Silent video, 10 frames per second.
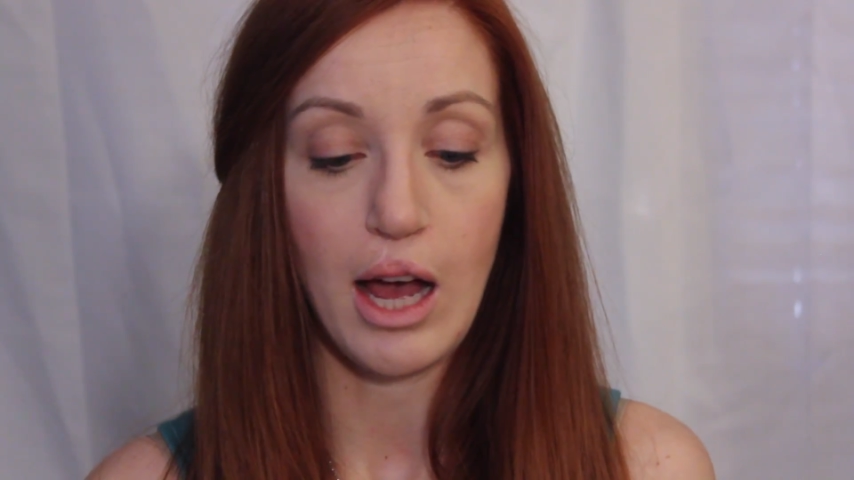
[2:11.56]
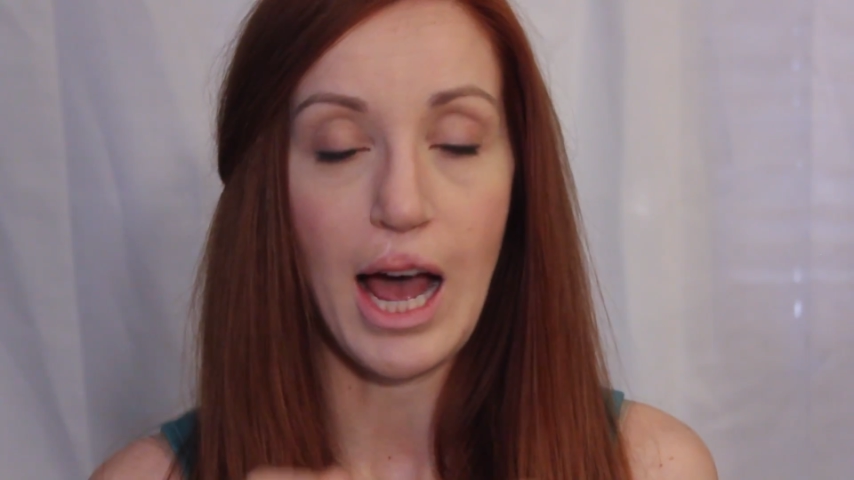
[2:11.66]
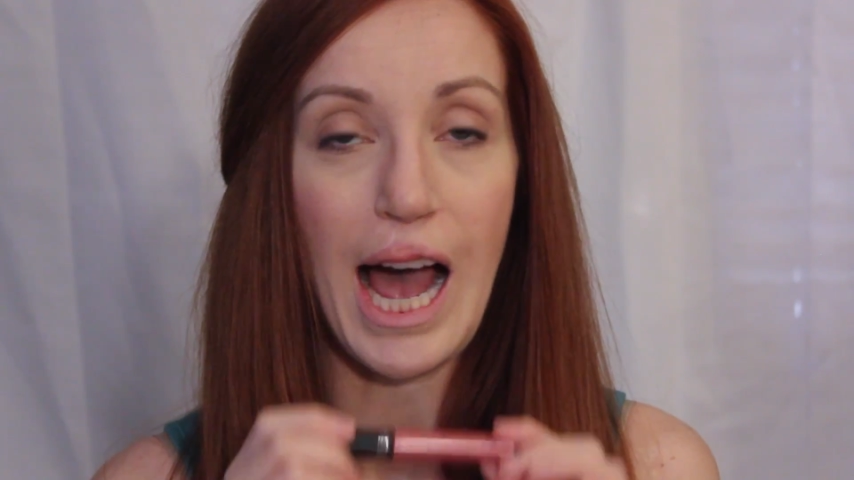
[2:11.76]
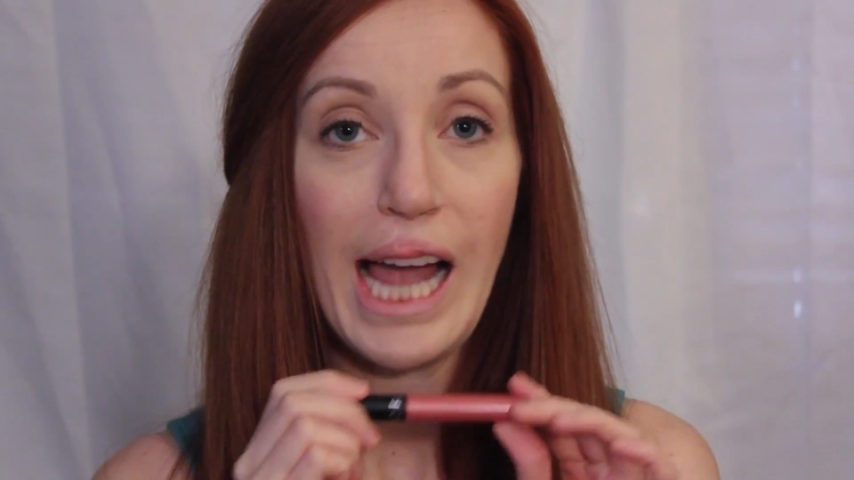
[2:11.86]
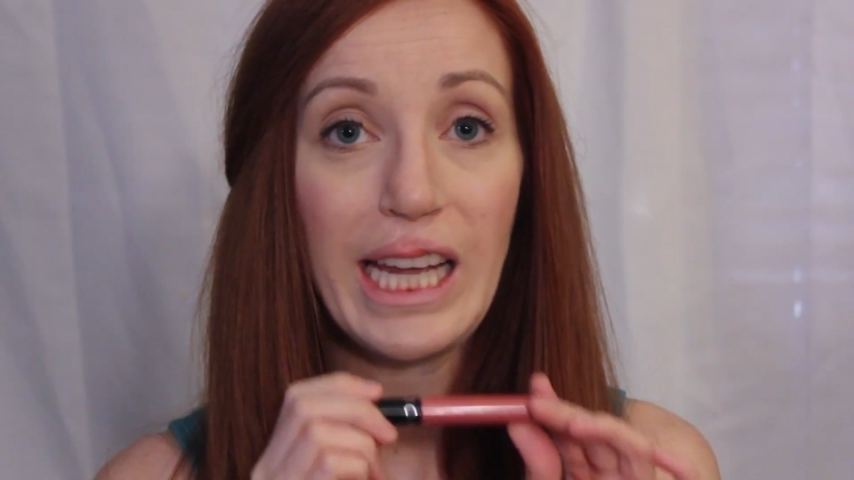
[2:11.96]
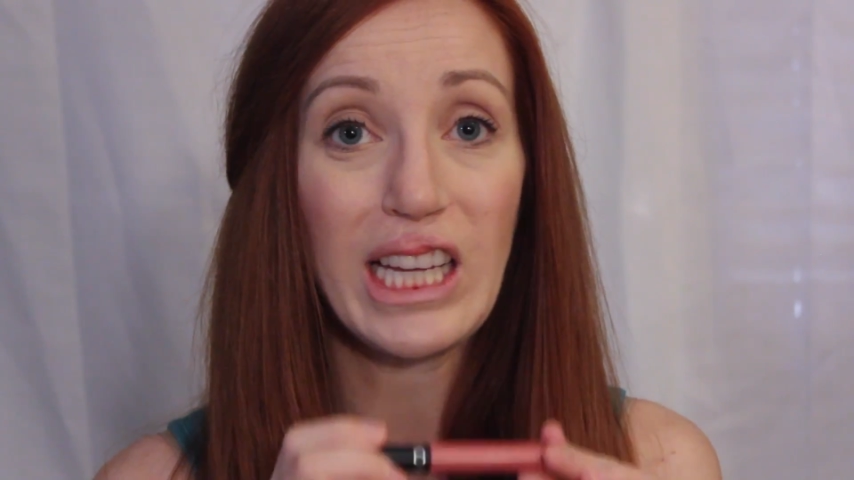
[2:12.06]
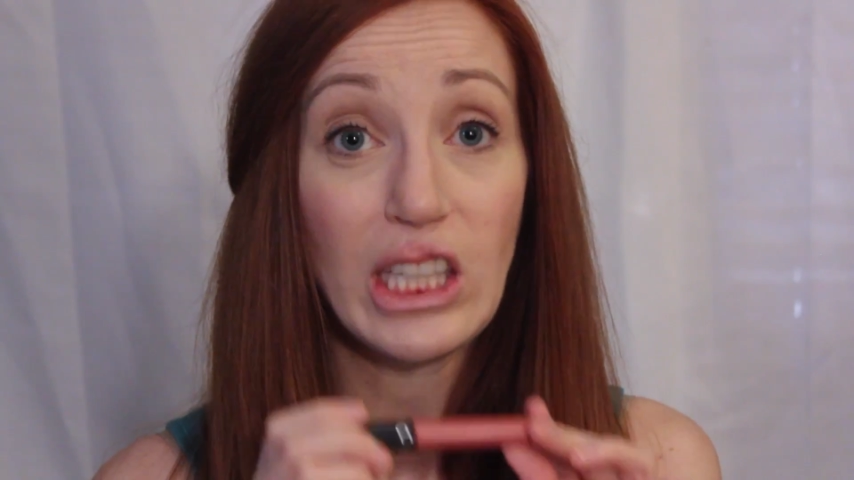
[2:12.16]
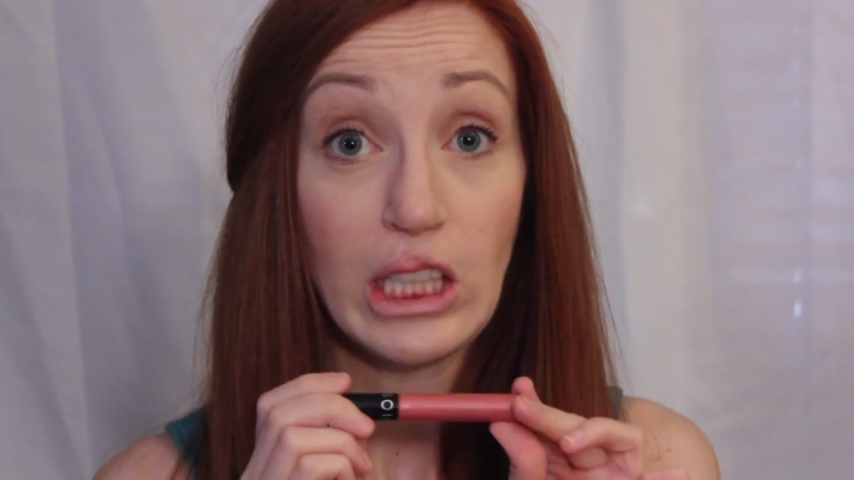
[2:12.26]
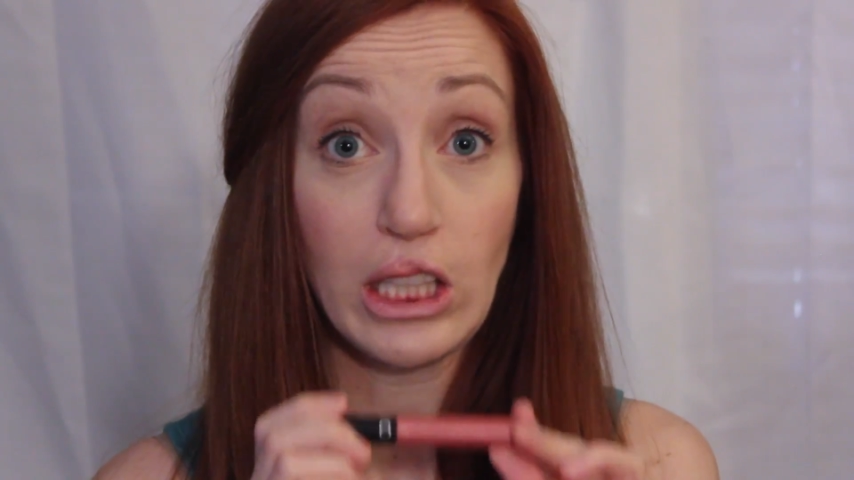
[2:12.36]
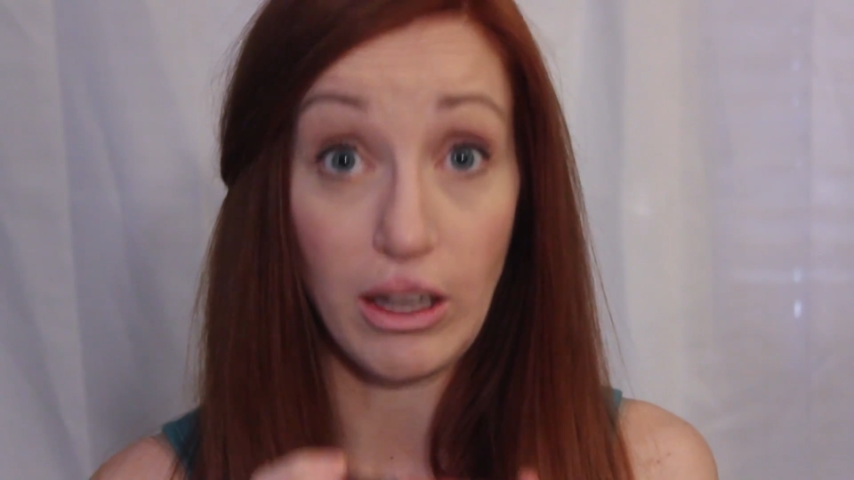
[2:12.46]
I
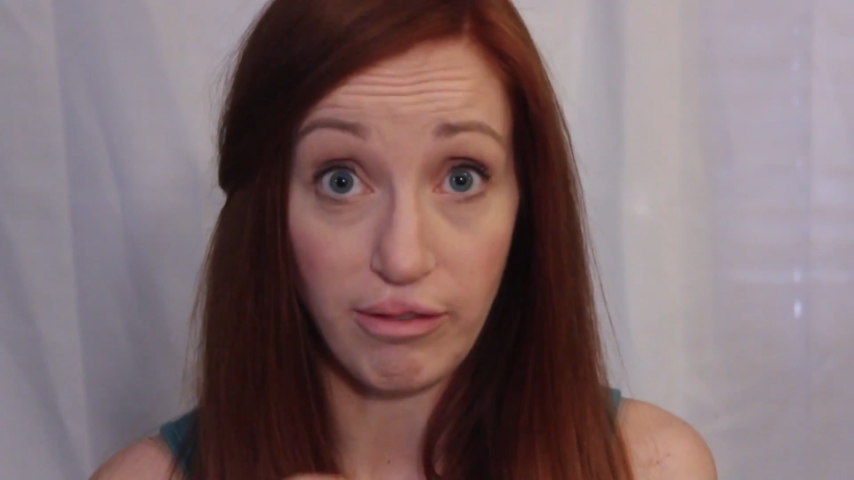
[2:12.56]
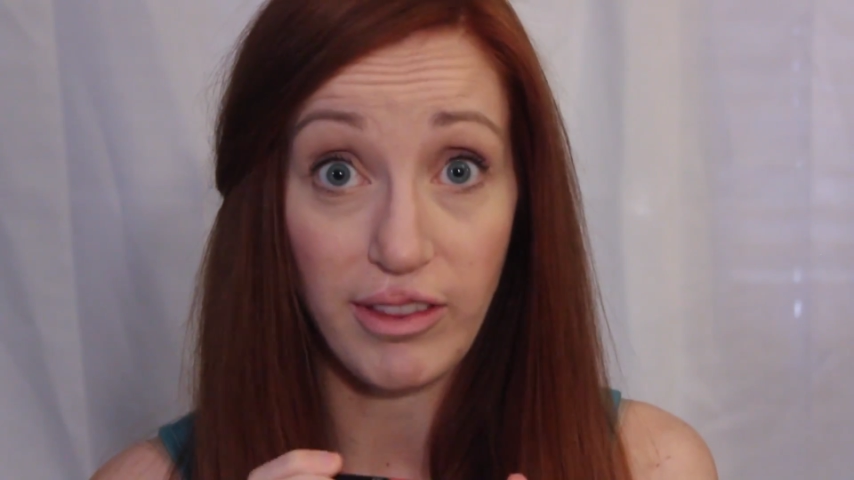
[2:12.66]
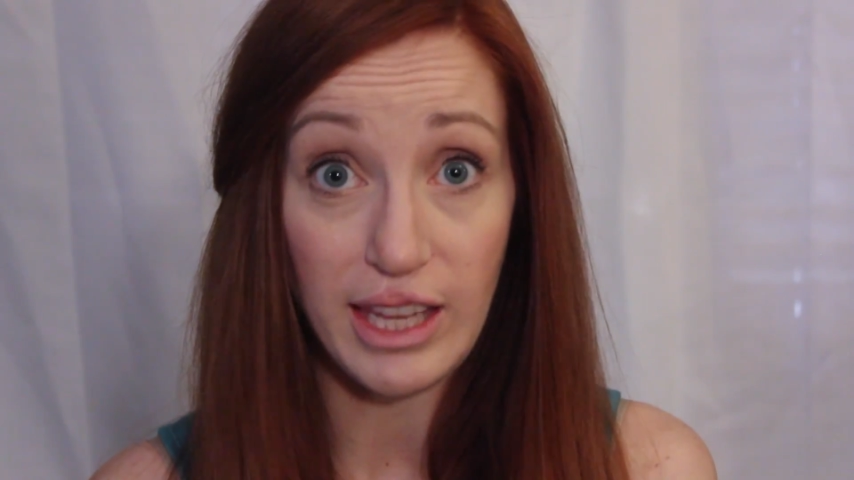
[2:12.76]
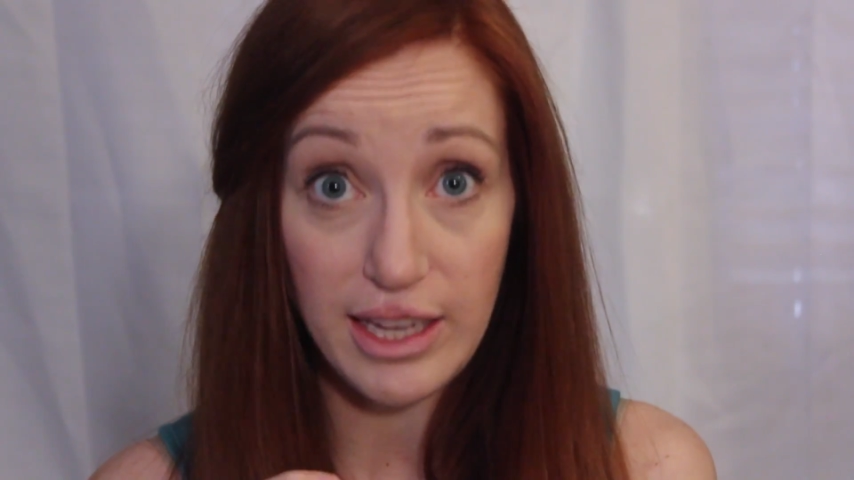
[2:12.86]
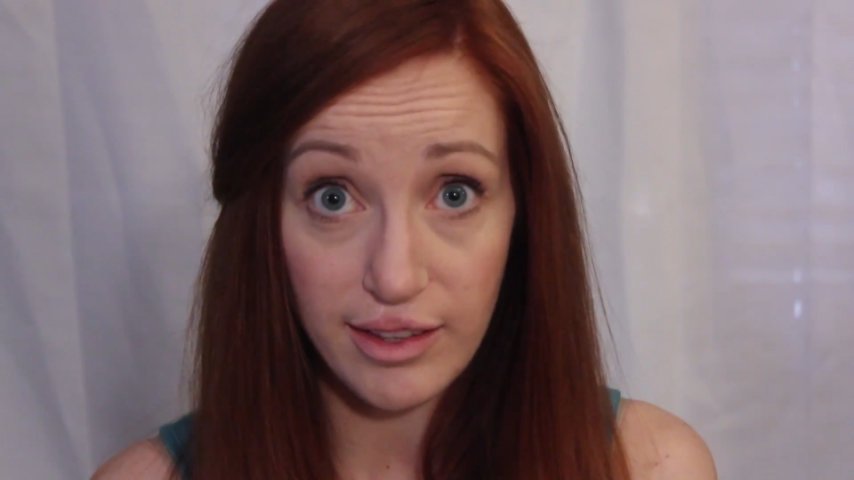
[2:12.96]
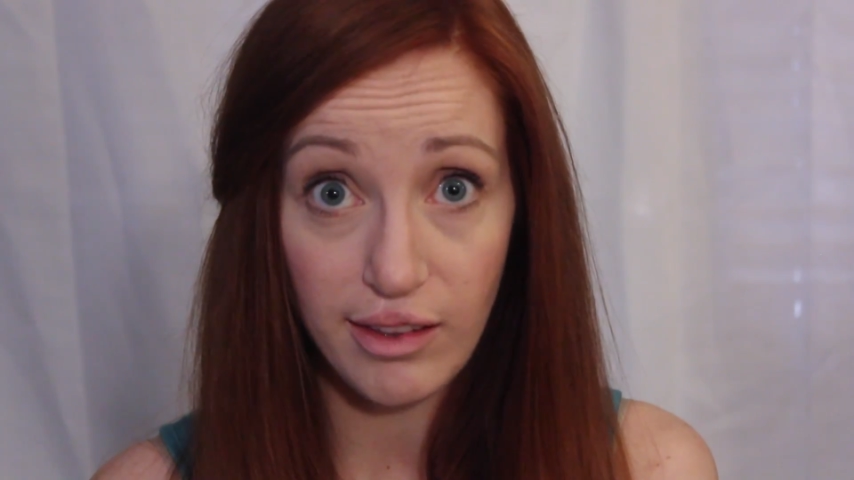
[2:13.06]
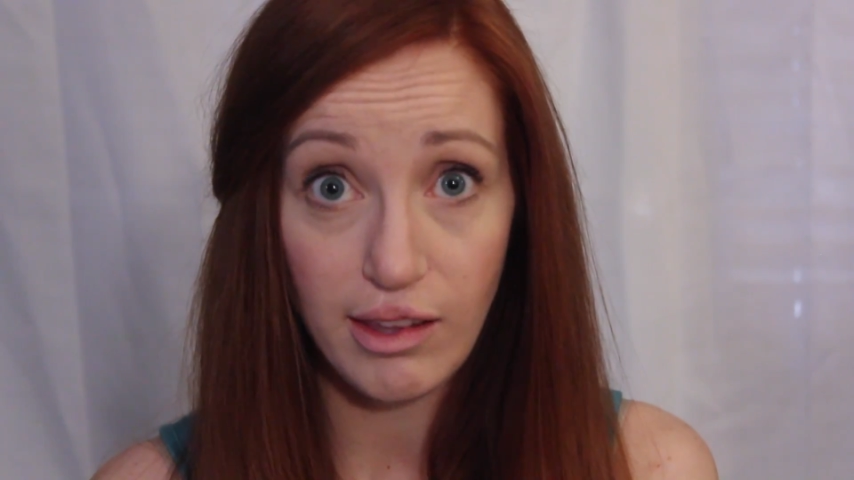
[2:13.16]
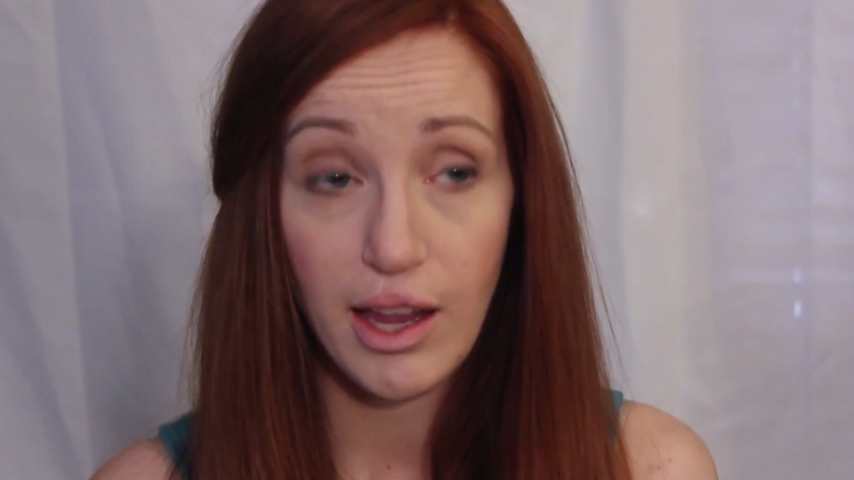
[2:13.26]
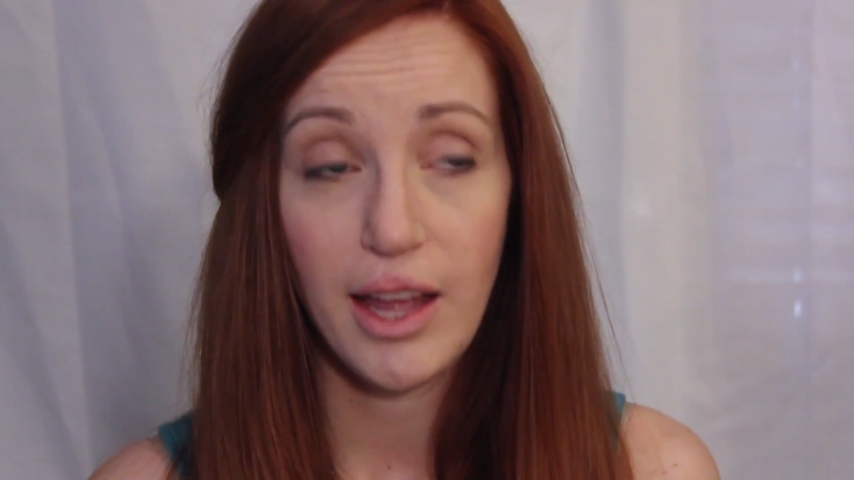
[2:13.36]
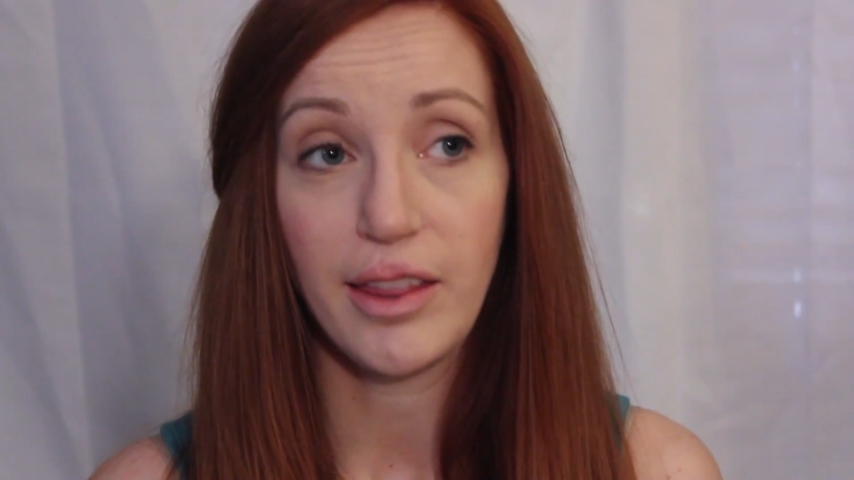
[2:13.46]
love these.